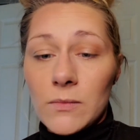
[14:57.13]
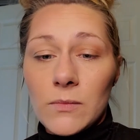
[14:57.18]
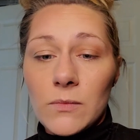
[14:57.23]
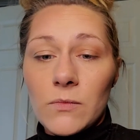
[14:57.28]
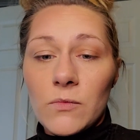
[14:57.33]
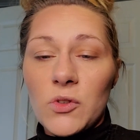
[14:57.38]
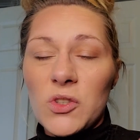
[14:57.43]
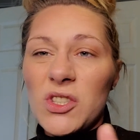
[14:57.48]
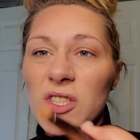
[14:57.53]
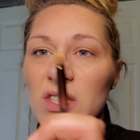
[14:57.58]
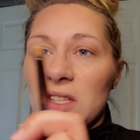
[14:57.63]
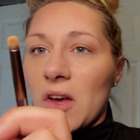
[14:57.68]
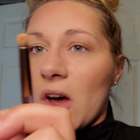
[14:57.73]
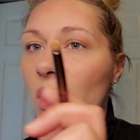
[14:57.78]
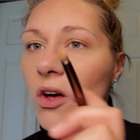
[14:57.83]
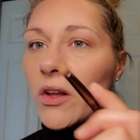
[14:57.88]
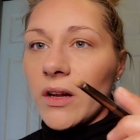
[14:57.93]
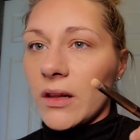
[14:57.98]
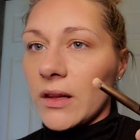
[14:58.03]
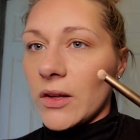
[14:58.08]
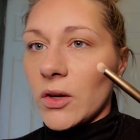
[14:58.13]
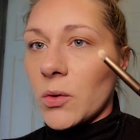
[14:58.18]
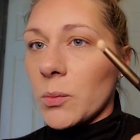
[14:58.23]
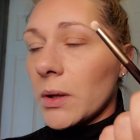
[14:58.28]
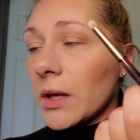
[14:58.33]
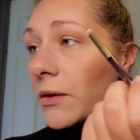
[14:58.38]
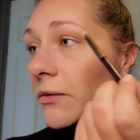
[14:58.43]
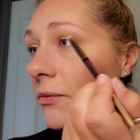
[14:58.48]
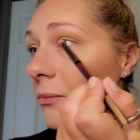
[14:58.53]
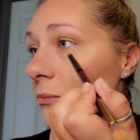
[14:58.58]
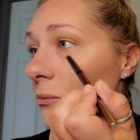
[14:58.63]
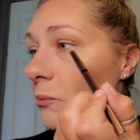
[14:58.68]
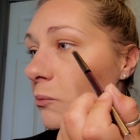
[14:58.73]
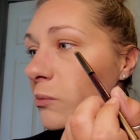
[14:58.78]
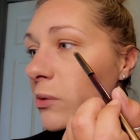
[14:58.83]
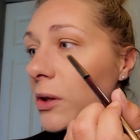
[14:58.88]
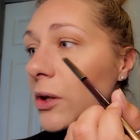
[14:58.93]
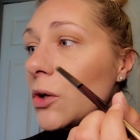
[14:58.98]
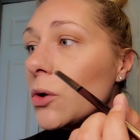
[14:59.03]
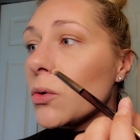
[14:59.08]
We'll just call it a
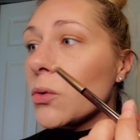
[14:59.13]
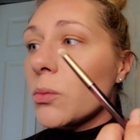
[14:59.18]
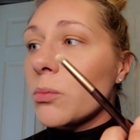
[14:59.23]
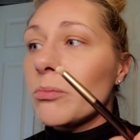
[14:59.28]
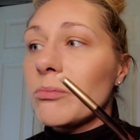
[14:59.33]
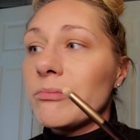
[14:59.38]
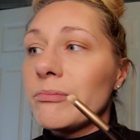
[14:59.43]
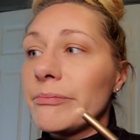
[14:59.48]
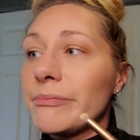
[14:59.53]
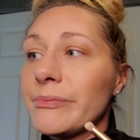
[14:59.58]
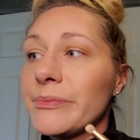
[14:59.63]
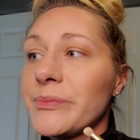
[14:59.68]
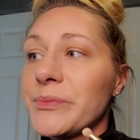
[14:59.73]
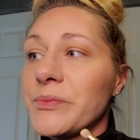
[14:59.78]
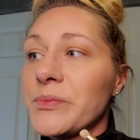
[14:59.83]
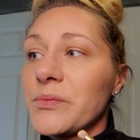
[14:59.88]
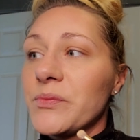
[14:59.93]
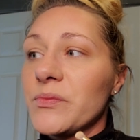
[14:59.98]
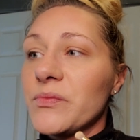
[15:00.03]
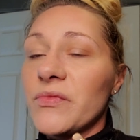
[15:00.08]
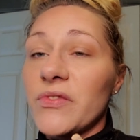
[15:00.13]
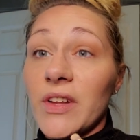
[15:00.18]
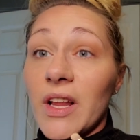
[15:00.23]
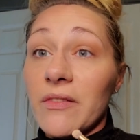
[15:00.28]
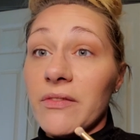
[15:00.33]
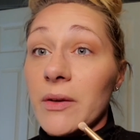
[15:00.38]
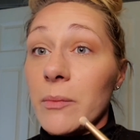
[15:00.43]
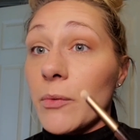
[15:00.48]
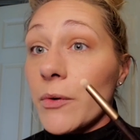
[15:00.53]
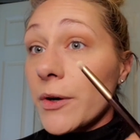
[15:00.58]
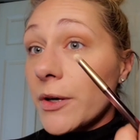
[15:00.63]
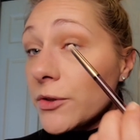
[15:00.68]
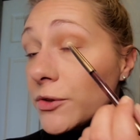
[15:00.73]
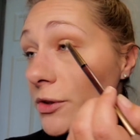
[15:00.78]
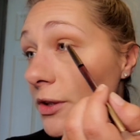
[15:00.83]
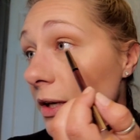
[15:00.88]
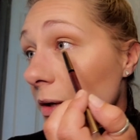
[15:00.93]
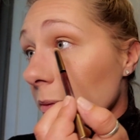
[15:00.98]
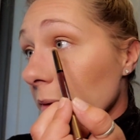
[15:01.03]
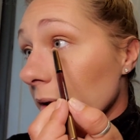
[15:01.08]
little fluffy brush.
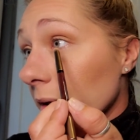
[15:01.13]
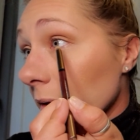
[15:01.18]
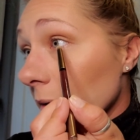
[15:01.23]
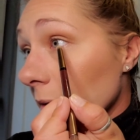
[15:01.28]
There we go.